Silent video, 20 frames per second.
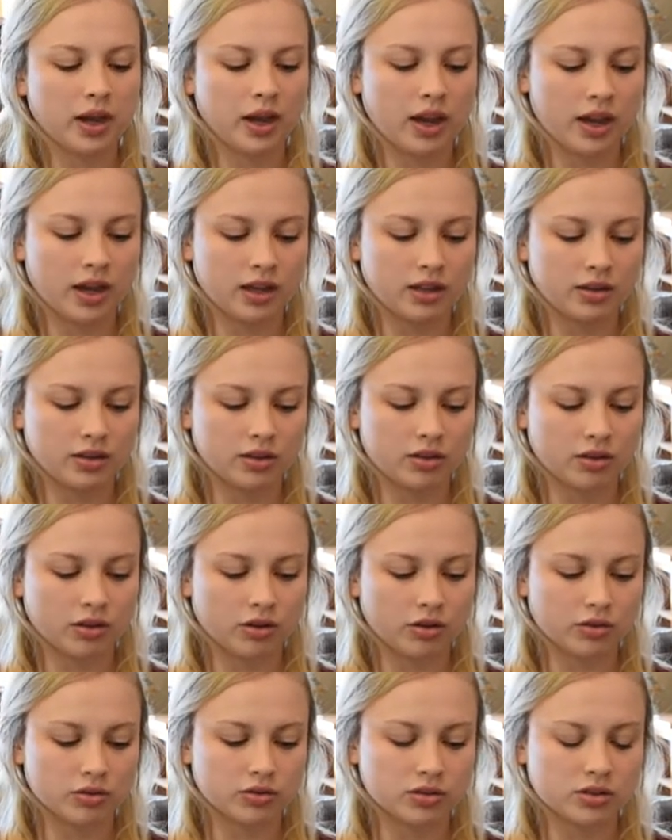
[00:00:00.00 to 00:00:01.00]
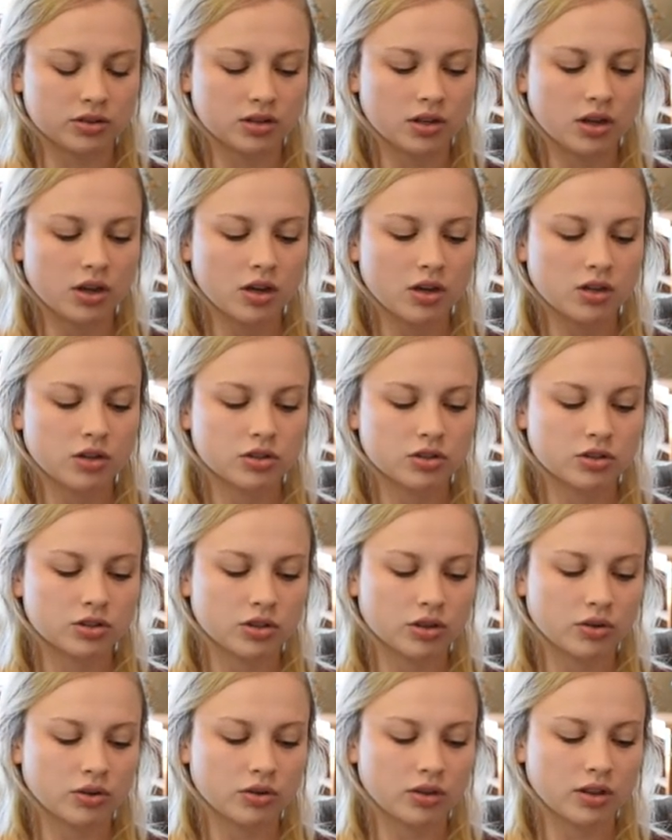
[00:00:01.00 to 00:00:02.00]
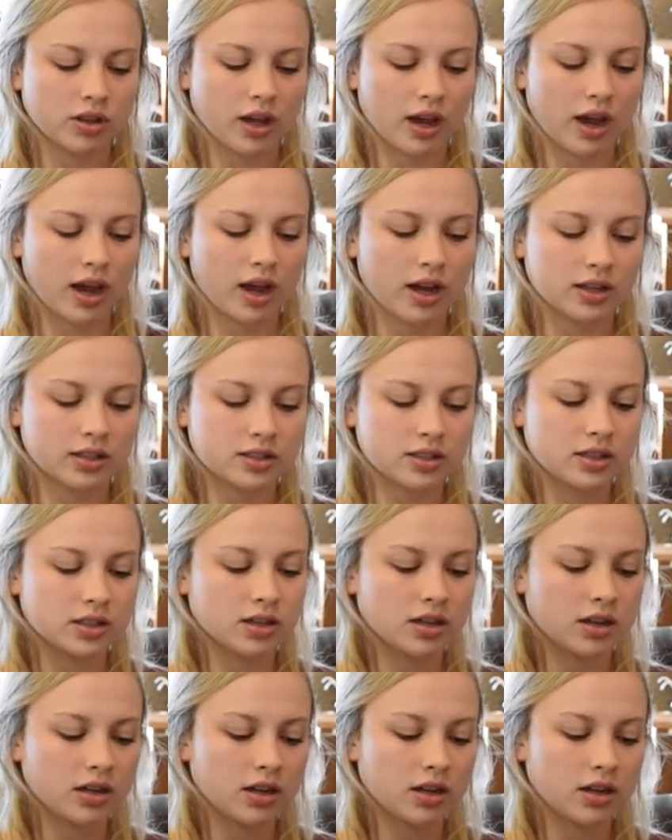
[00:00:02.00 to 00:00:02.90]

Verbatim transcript: paint those so that